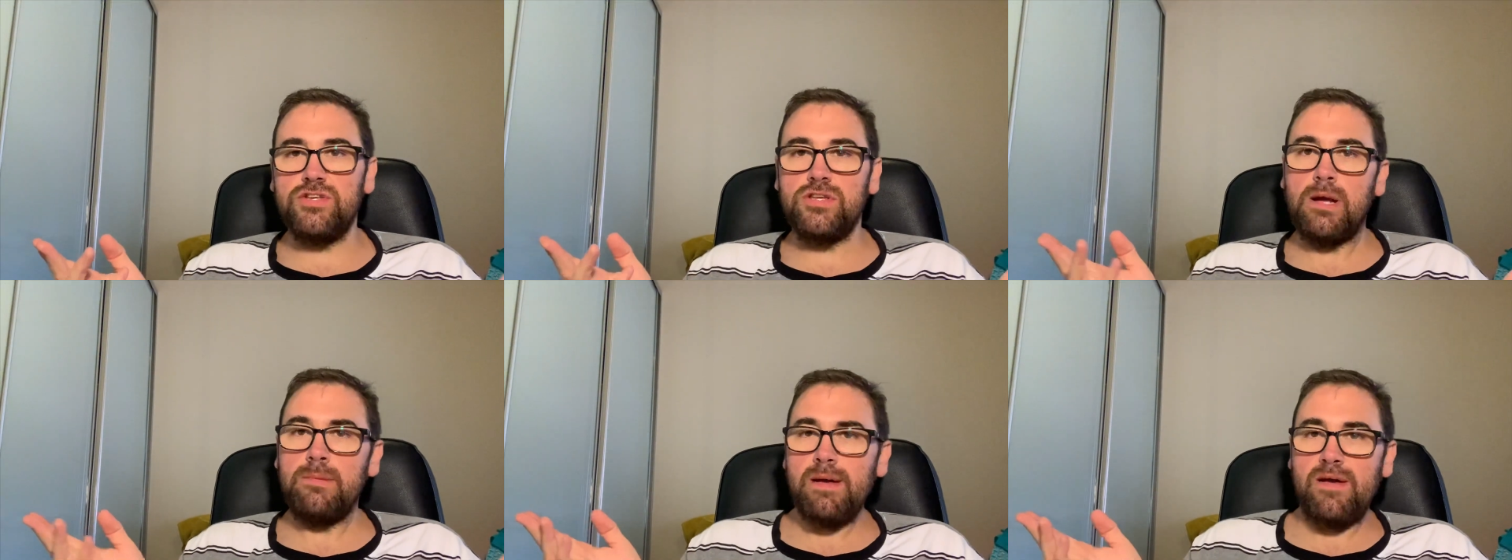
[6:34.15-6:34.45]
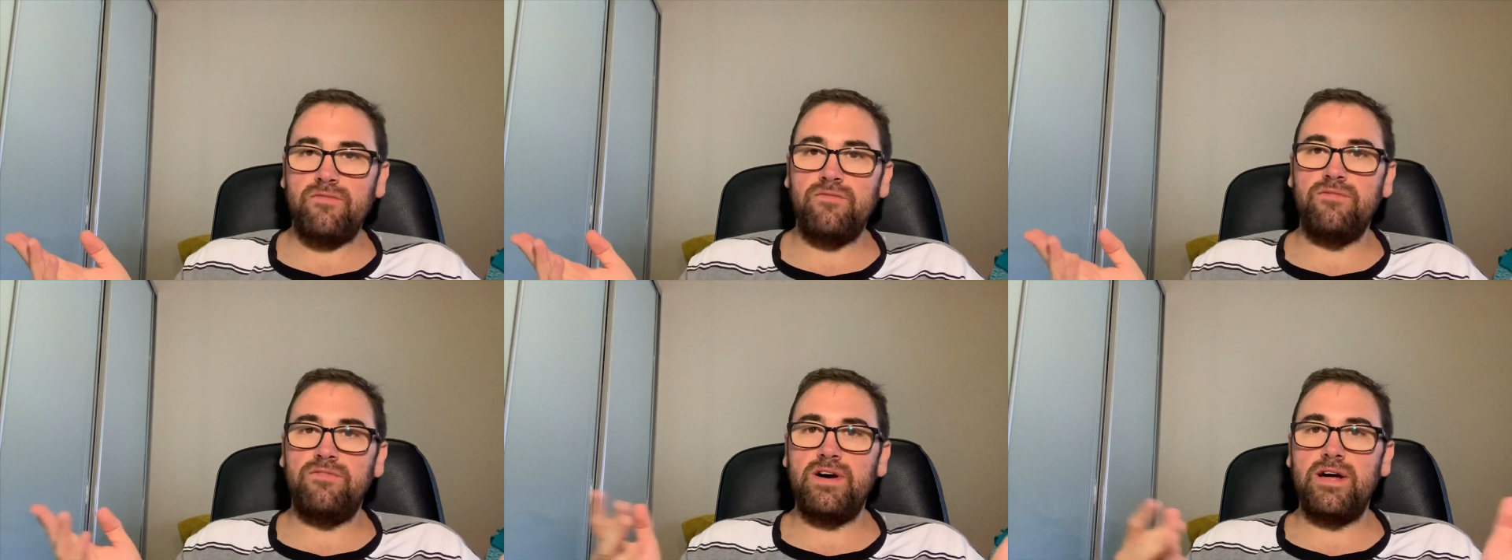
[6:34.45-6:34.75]
I'm
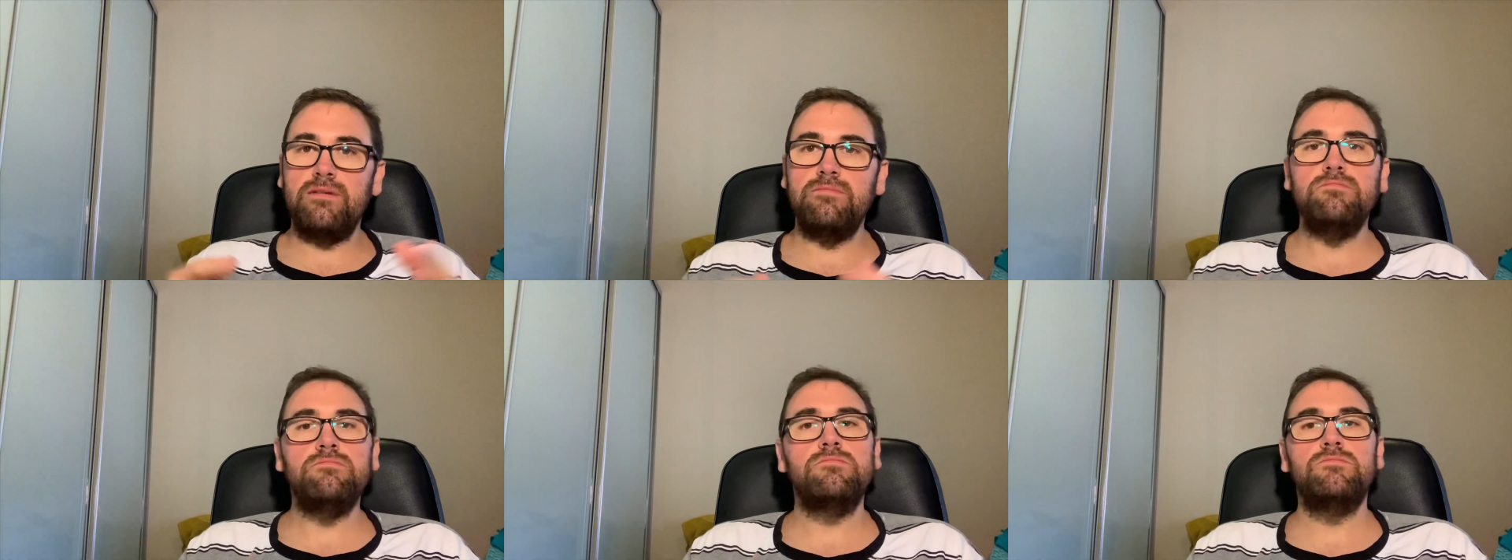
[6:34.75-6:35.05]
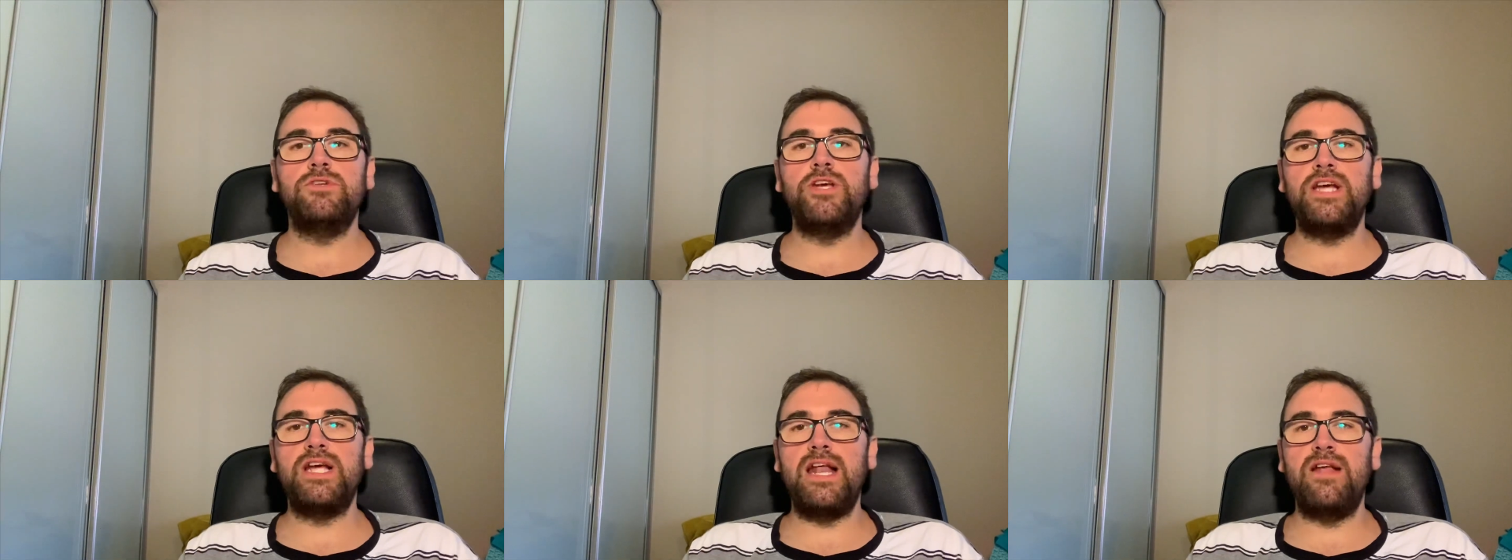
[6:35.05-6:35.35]
having fun.
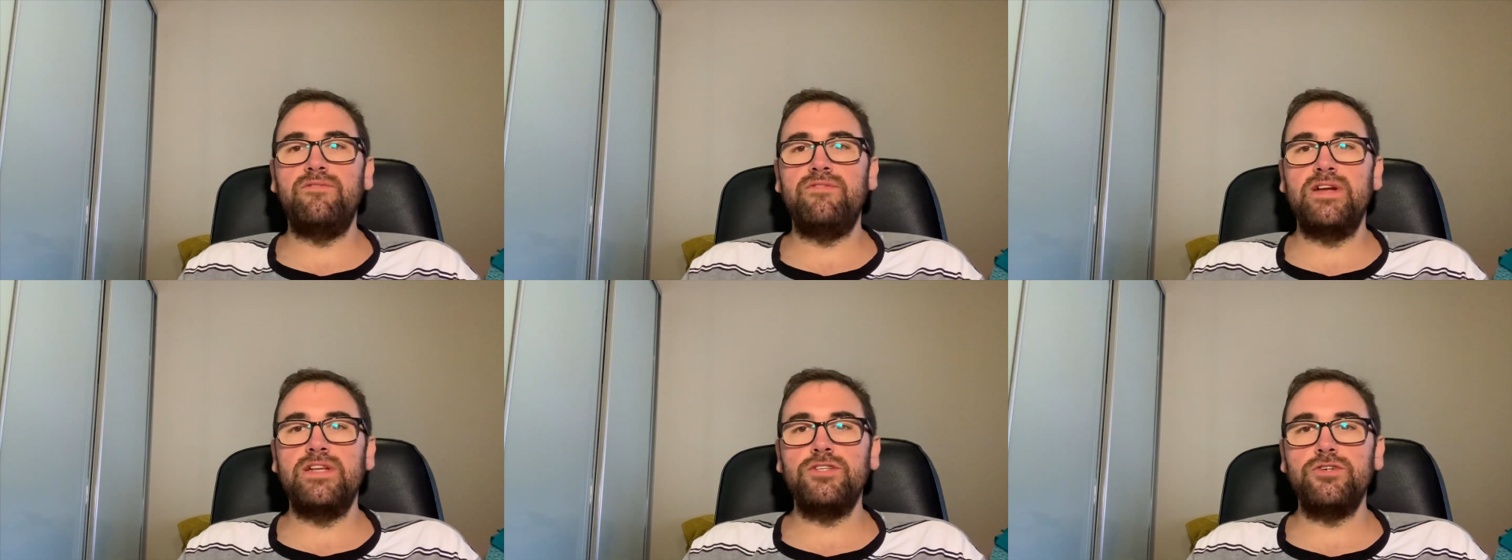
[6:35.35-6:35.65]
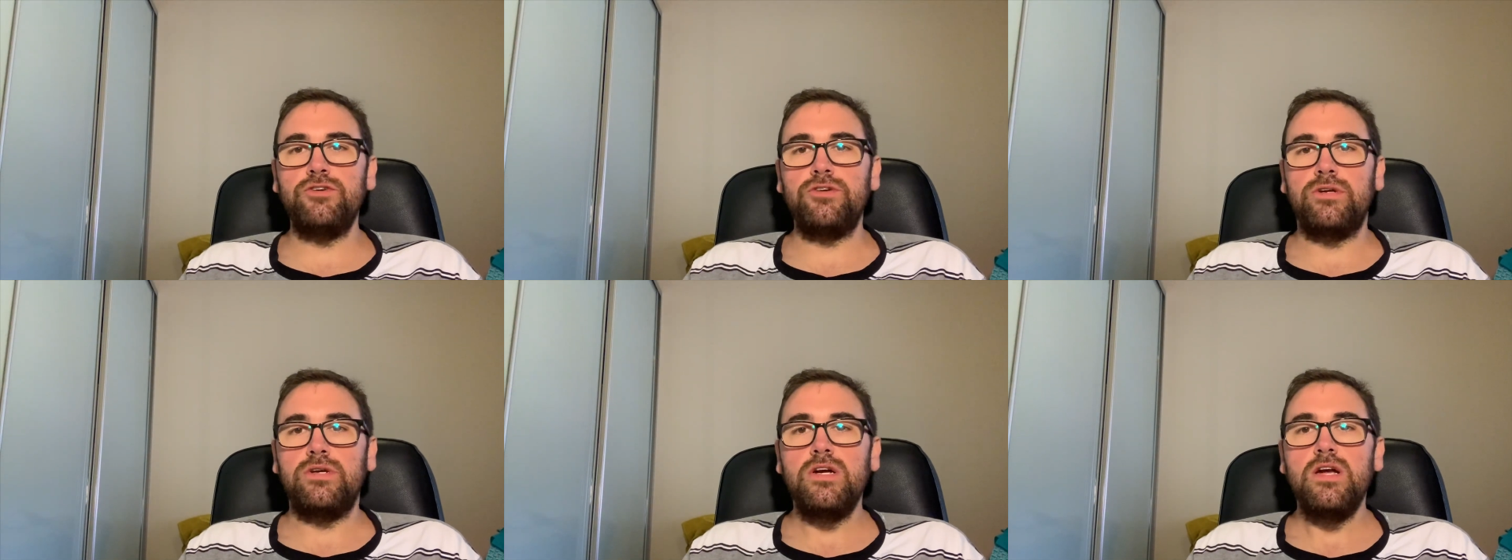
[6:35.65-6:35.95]
You can have fun
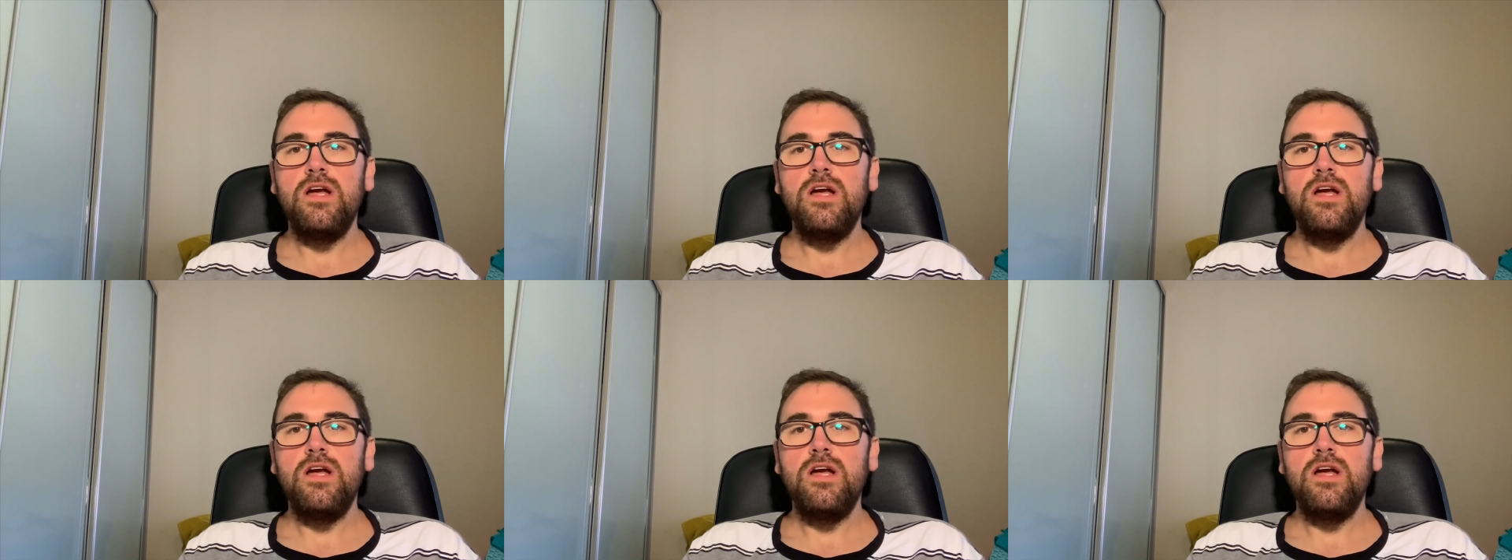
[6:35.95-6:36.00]
too.